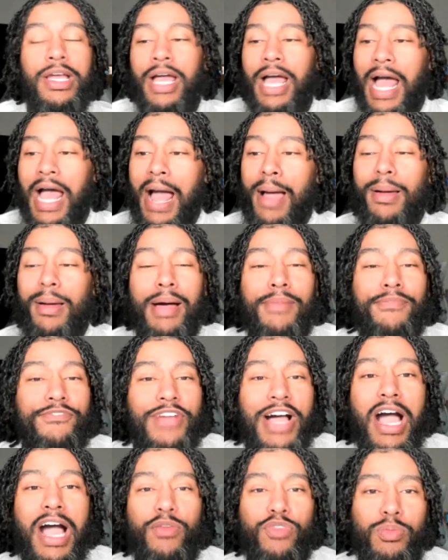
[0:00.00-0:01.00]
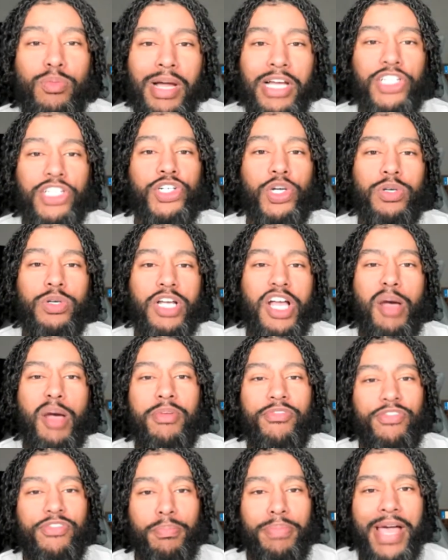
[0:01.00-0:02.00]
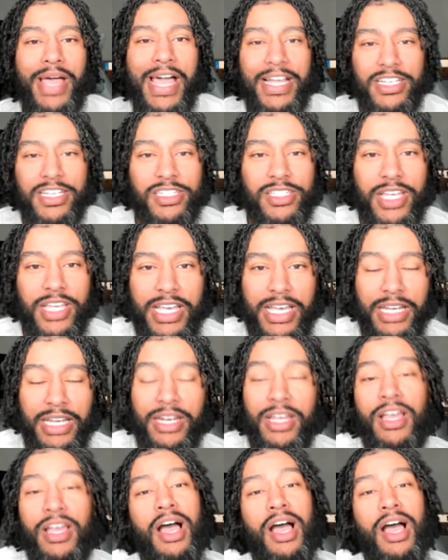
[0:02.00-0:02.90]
I'm fine with my shirt coming from Pakistan.